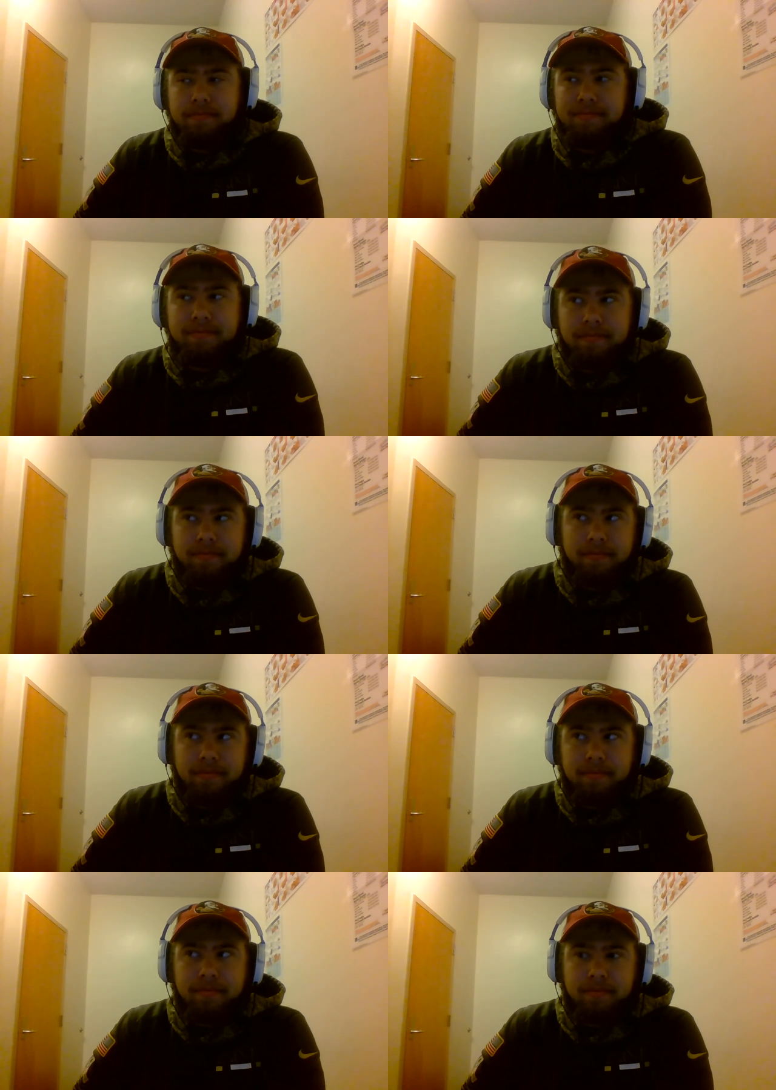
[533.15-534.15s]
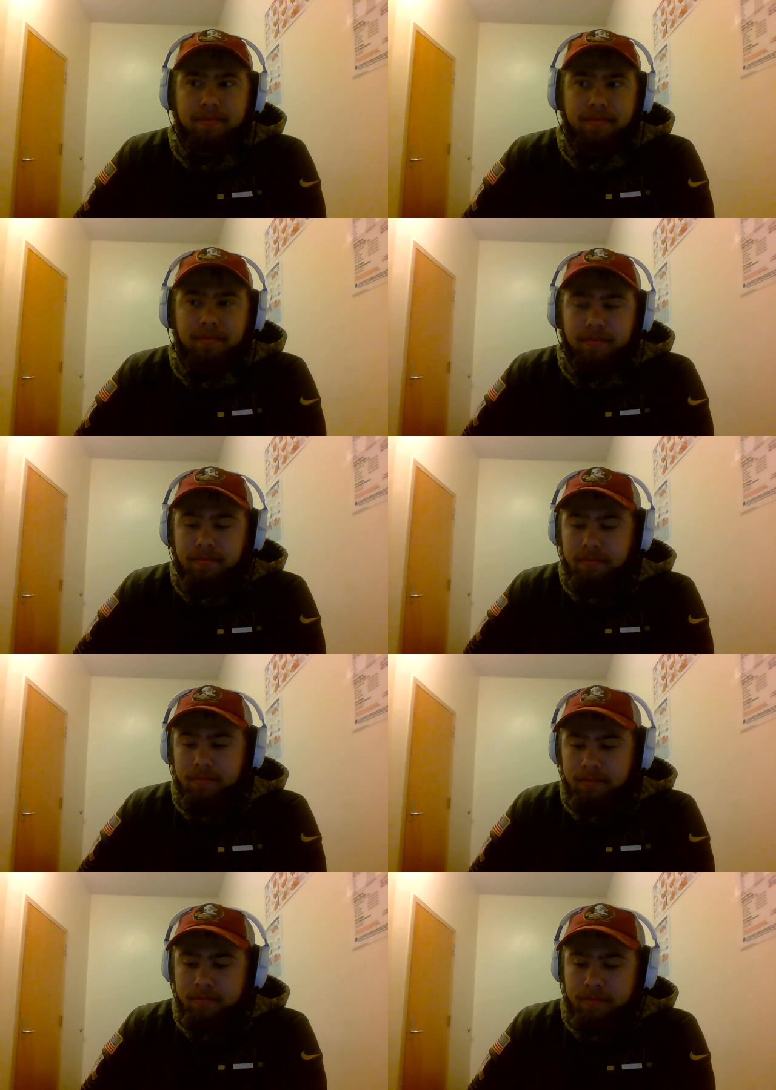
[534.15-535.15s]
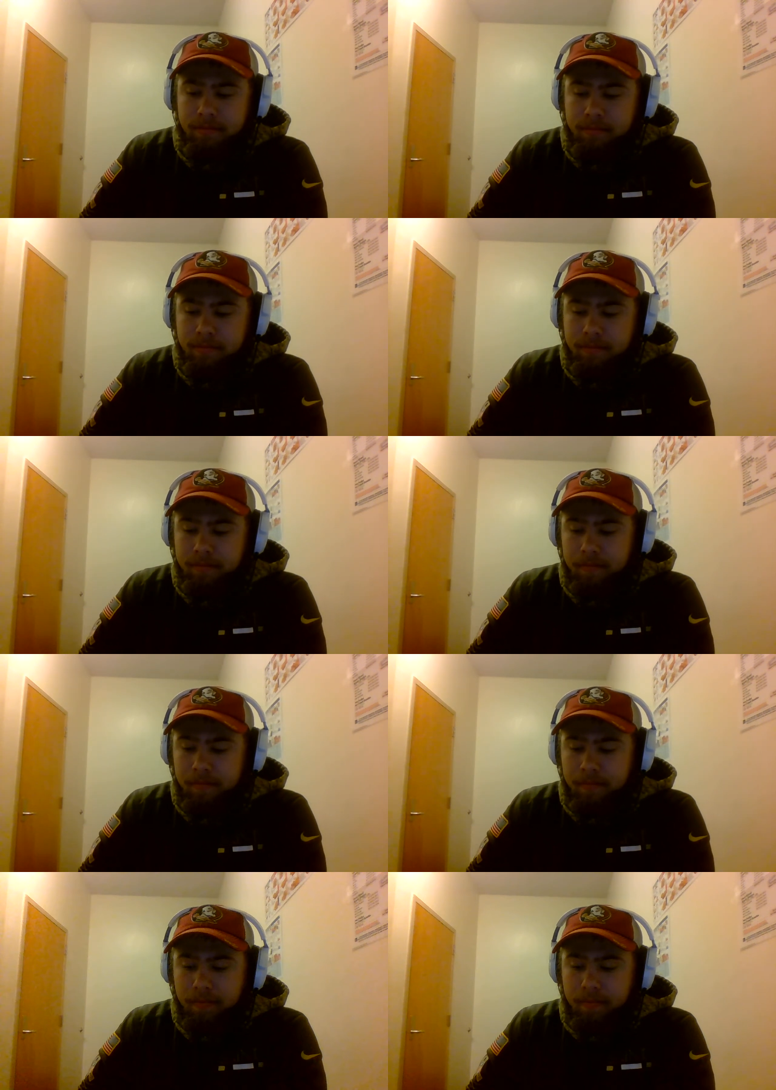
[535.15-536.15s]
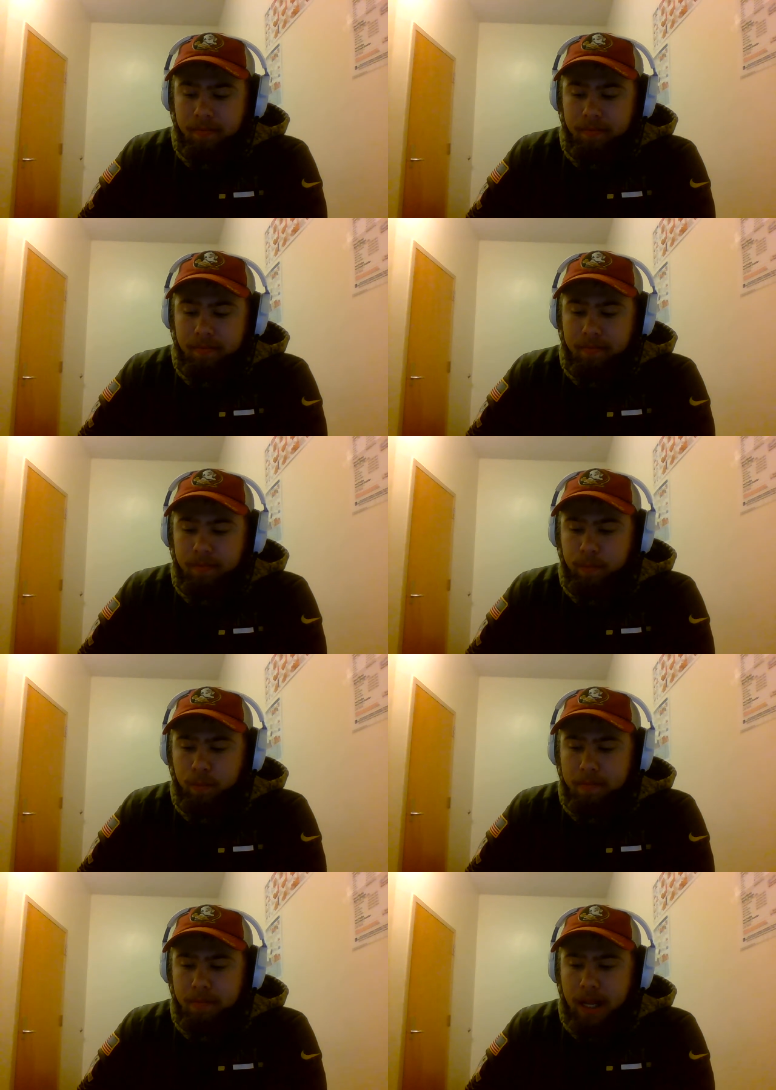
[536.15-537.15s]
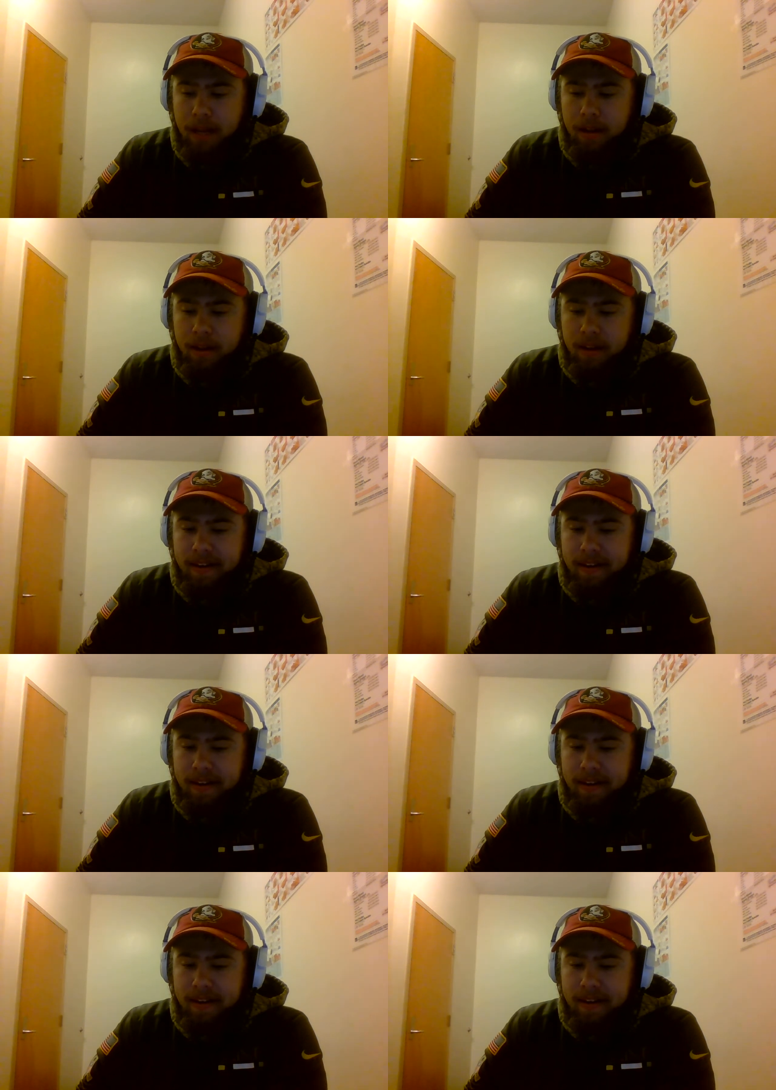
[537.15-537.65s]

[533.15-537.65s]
(no one is talking)